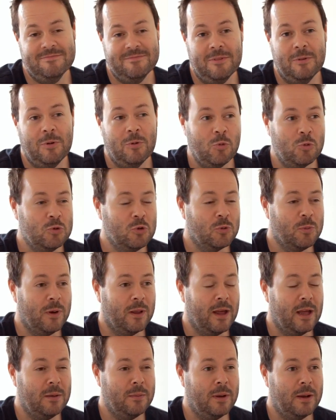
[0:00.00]
there's no real
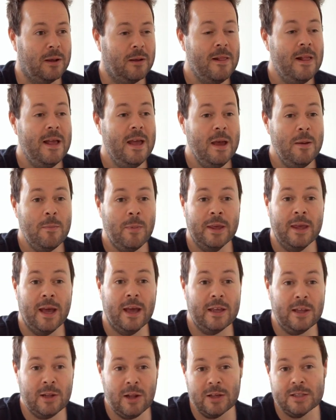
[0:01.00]
difference.
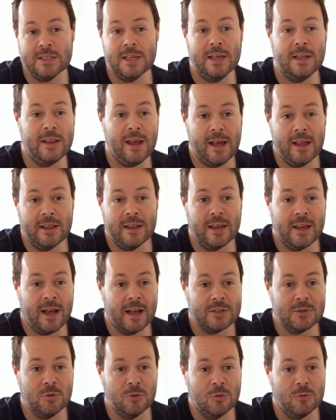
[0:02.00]
There just isn't. And
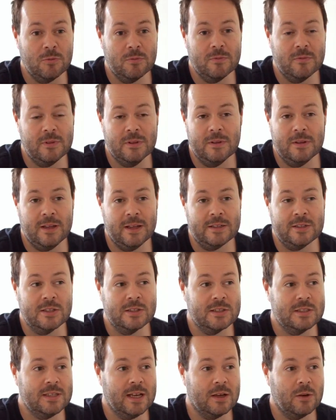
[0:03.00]
obviously the PS5 is
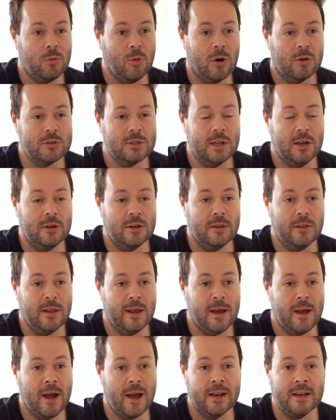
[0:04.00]
doing its storage
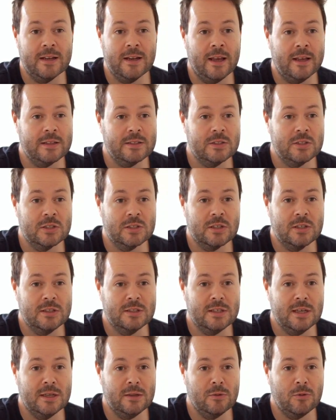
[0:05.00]
thing, and in
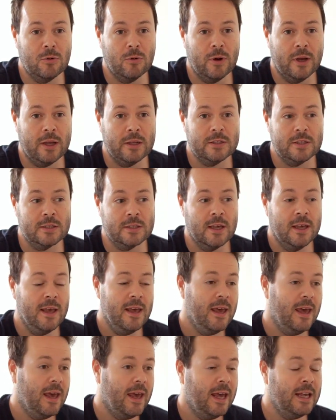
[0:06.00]
theory we're maybe getting some of that
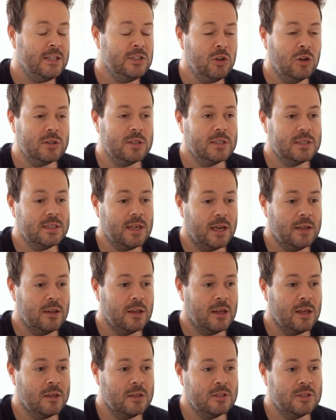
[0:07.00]
technology coming to PC,
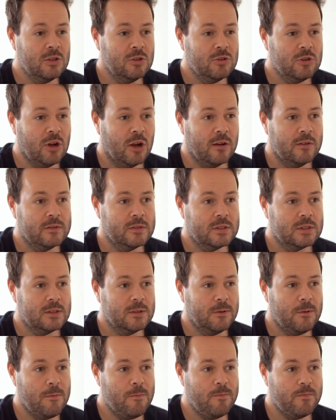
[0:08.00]
but at this
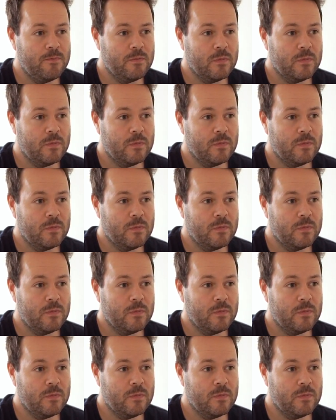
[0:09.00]
stage